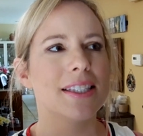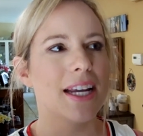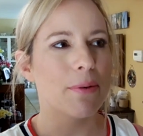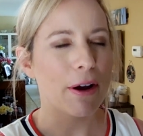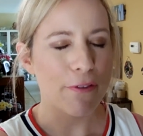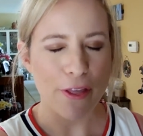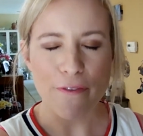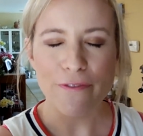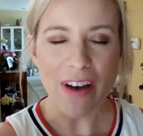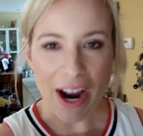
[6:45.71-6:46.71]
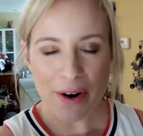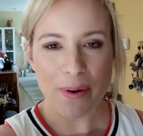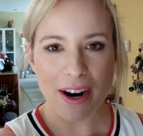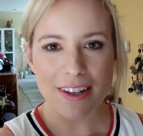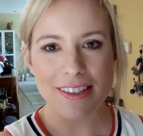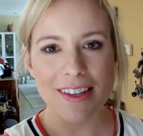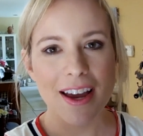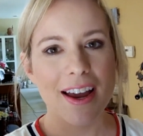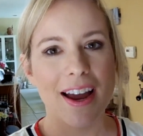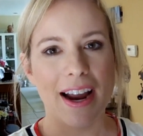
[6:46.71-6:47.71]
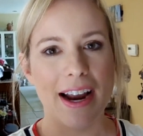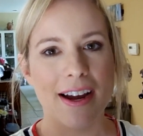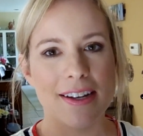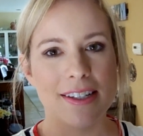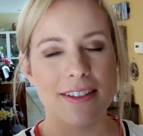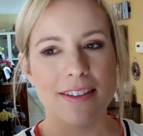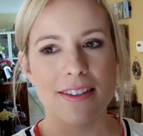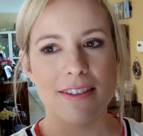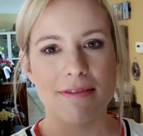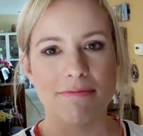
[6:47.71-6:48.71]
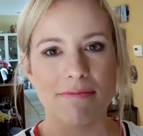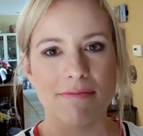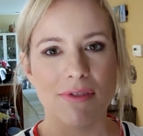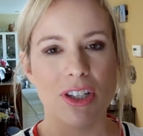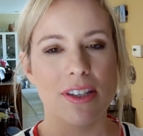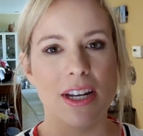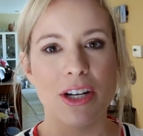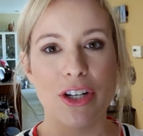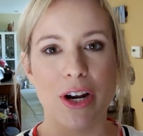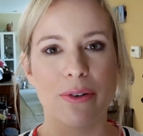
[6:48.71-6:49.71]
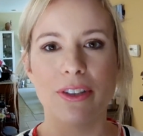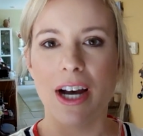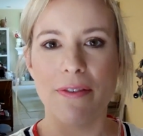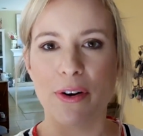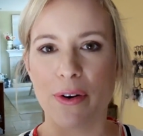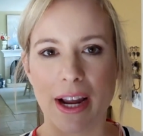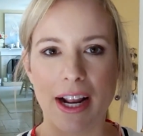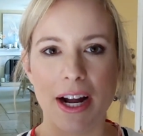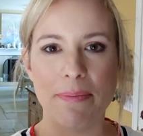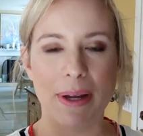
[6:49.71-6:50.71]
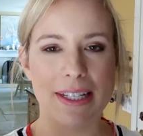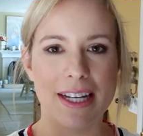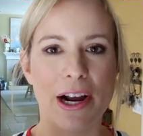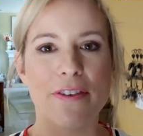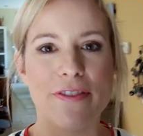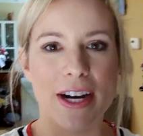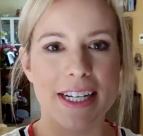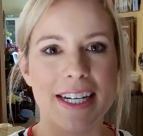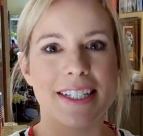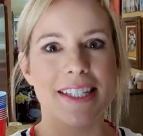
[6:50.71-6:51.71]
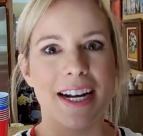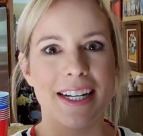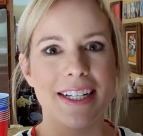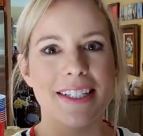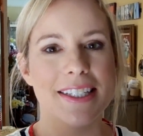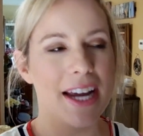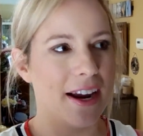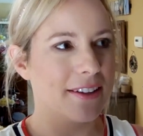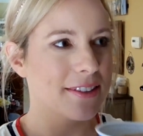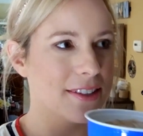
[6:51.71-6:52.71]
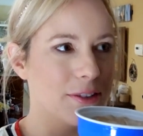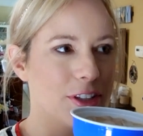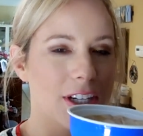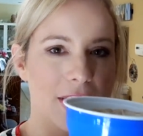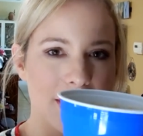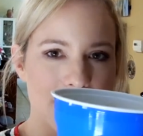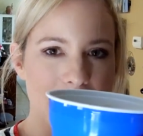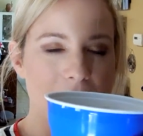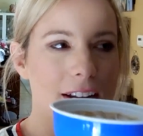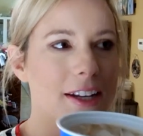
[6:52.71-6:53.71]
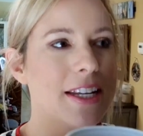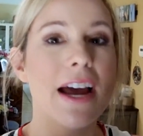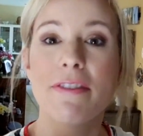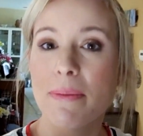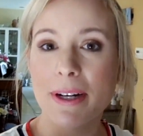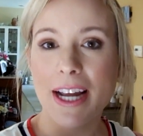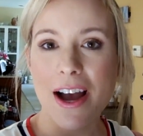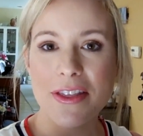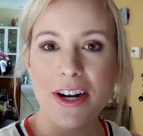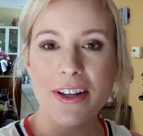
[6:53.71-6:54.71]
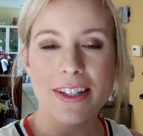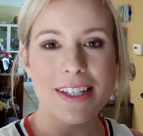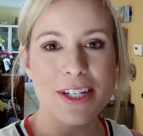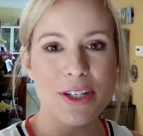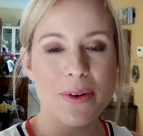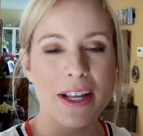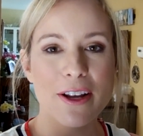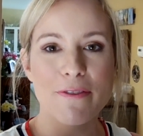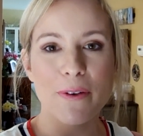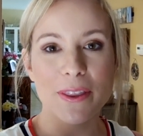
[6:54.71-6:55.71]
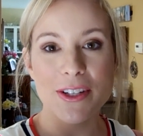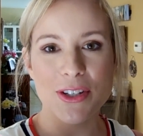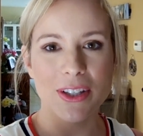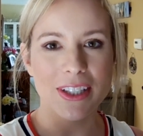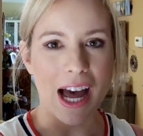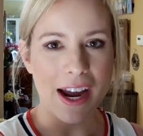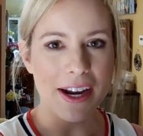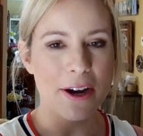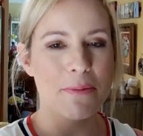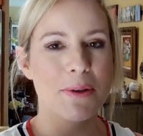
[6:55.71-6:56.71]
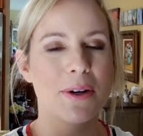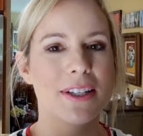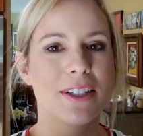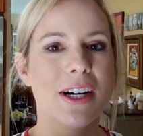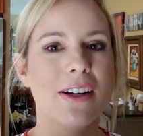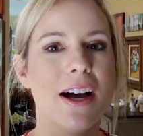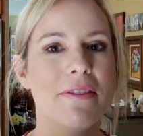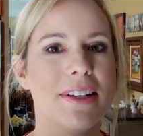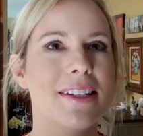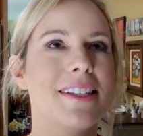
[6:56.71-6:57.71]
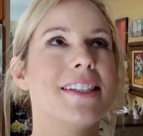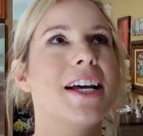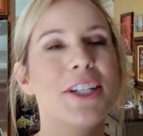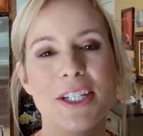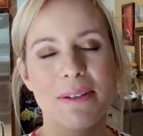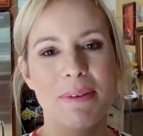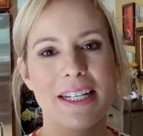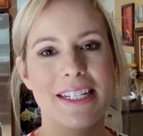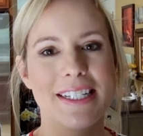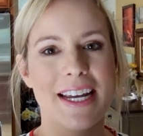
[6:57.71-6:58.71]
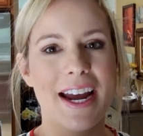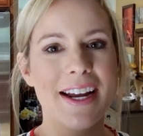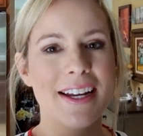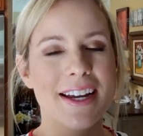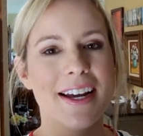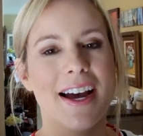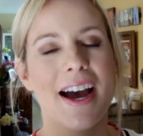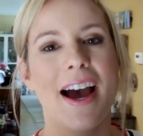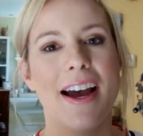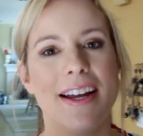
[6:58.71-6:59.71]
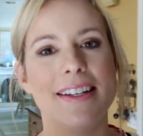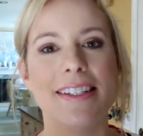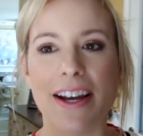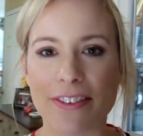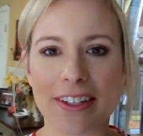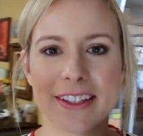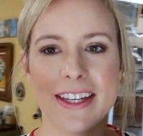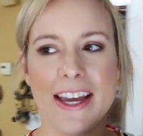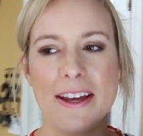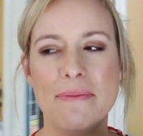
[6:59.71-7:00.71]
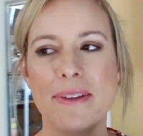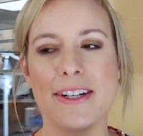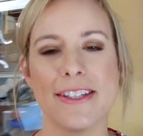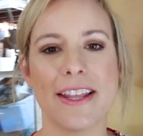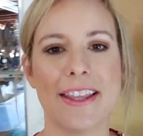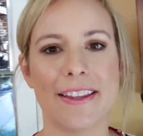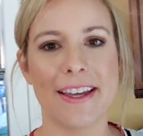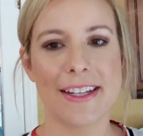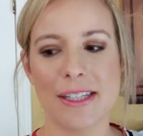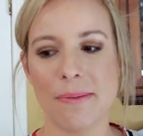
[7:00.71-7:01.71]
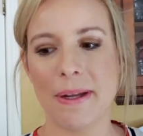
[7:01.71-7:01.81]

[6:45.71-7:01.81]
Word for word: stay awake for the fireworks, and just in general have a great, amazing, fun, exciting day. So cheers to everybody out there that's enjoying their 4th of July. I hope you guys are all having such an amazing day. I definitely am. There's nothing like